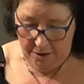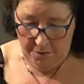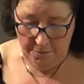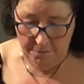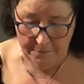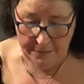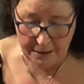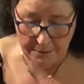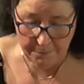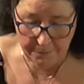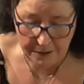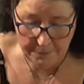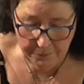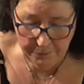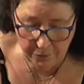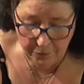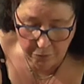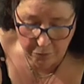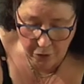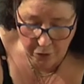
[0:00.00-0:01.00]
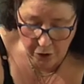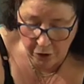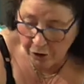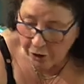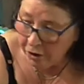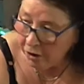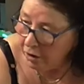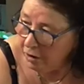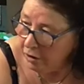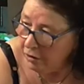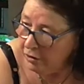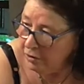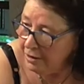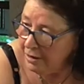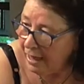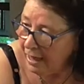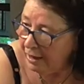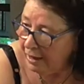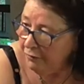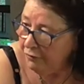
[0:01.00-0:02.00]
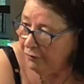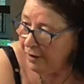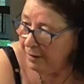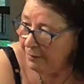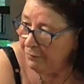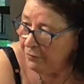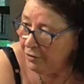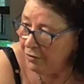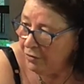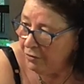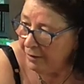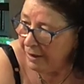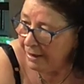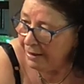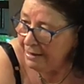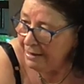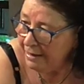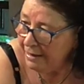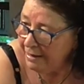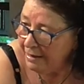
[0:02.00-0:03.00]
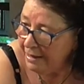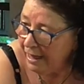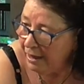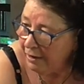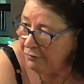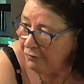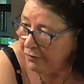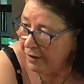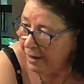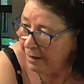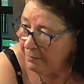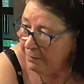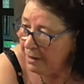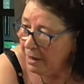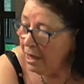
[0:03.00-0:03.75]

make people work on the diaphragm, the thoracic diaphragm.